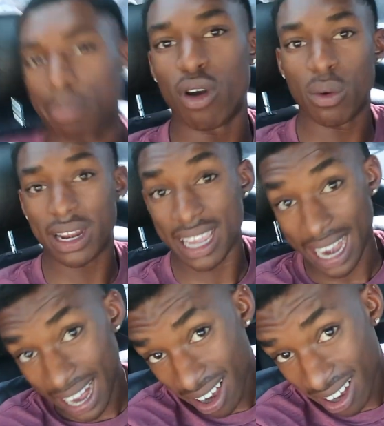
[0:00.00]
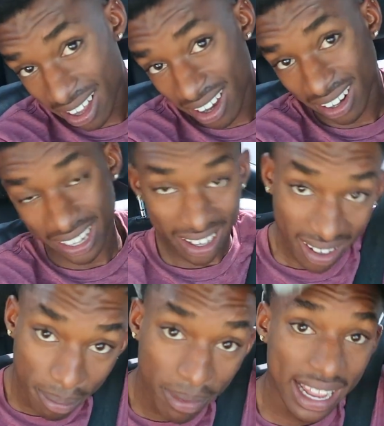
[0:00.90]
Your boy went and got a haircut
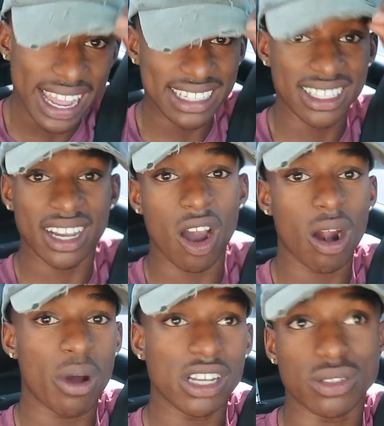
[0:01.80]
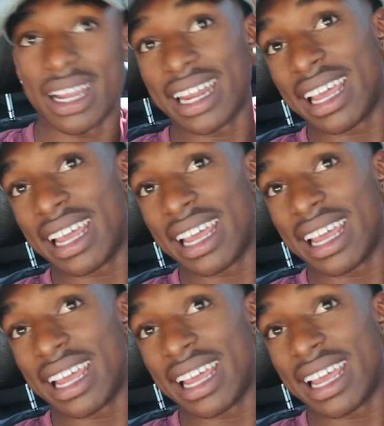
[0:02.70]
earlier. My head to the car wash right